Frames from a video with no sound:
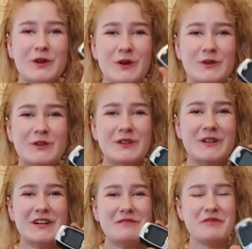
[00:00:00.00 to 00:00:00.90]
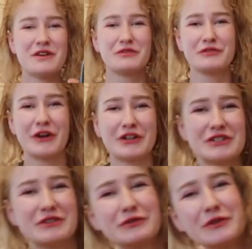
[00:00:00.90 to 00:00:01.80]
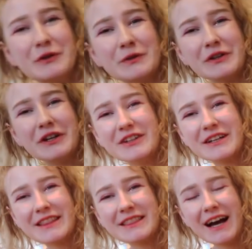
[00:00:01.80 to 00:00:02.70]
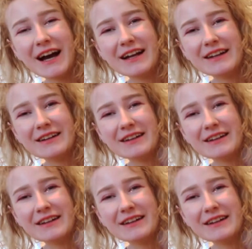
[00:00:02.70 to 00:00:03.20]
phone, my first phone, look at that.